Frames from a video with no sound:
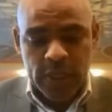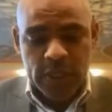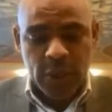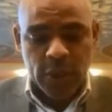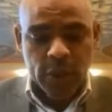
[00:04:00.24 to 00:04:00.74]

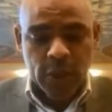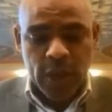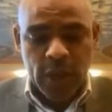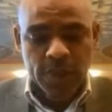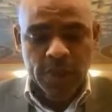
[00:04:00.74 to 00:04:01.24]
So,
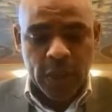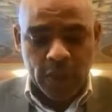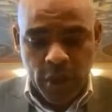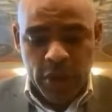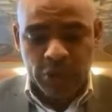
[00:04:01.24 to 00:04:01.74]
um, in
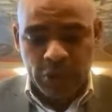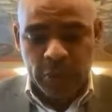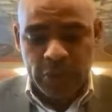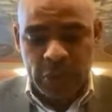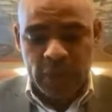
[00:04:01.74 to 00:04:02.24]
partnership
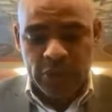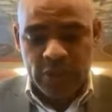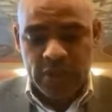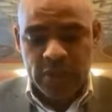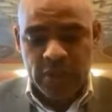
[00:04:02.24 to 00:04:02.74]
with the
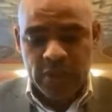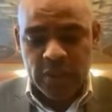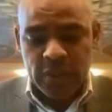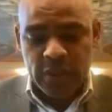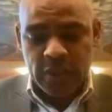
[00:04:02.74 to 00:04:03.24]
NHS, the,
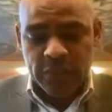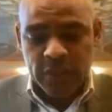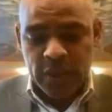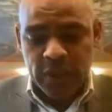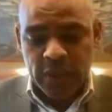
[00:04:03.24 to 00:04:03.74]
the, the,
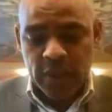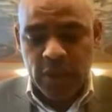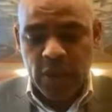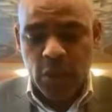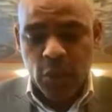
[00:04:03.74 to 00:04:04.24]
funding
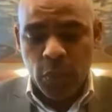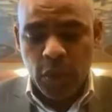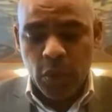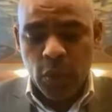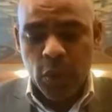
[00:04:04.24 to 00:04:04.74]

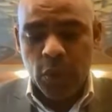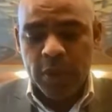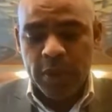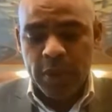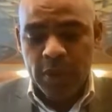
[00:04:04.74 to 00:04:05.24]
will
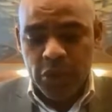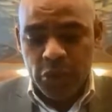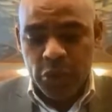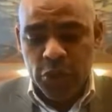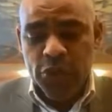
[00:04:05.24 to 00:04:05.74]
be
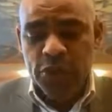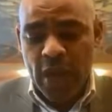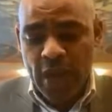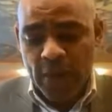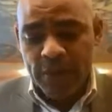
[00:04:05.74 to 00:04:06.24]
used to
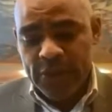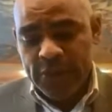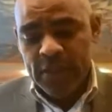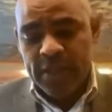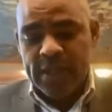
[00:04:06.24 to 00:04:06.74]
help
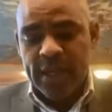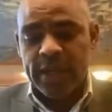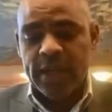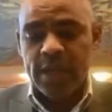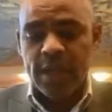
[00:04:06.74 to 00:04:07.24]

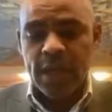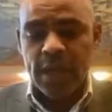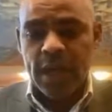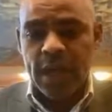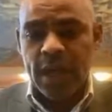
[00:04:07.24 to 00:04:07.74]
facilitate
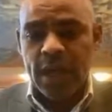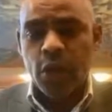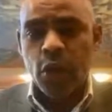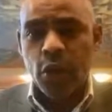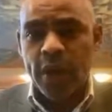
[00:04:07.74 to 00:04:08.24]
uh,
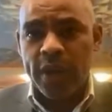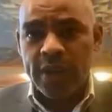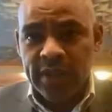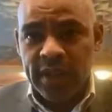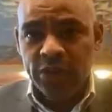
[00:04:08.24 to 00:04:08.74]
quicker
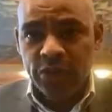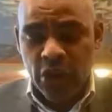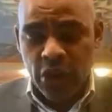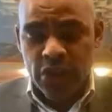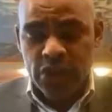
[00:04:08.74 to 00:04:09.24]

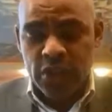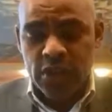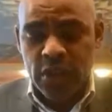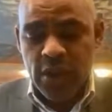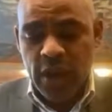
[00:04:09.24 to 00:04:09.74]

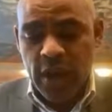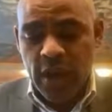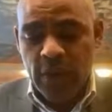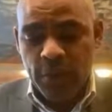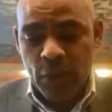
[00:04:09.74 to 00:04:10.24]
discharges
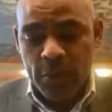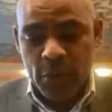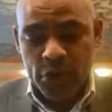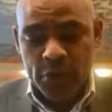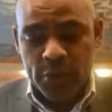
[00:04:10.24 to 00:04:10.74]
uh, from
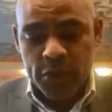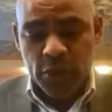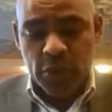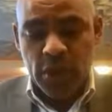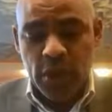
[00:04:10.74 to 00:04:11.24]
hospital